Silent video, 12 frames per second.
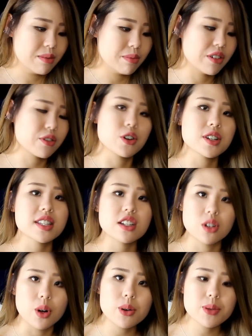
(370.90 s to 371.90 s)
Well, of course, like,
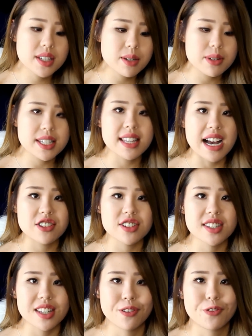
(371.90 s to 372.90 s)
no one was gonna be snatching
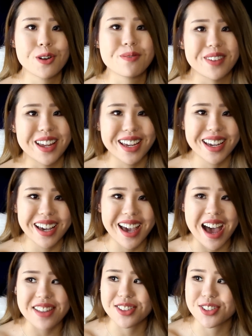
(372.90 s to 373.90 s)
stuff from me
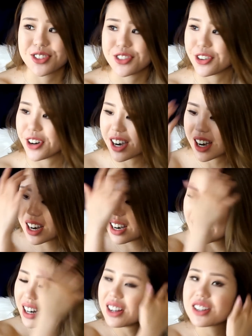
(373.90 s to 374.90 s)
at the store.
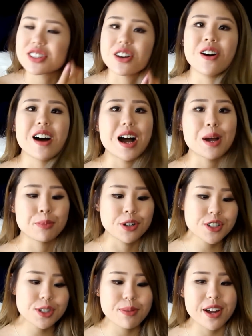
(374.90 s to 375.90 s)
So I put
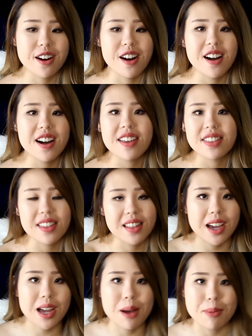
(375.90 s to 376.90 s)
it into my car and then
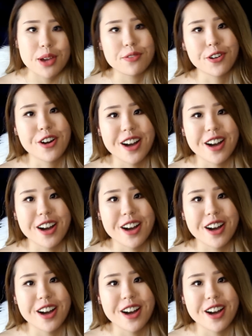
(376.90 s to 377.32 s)
like I paid for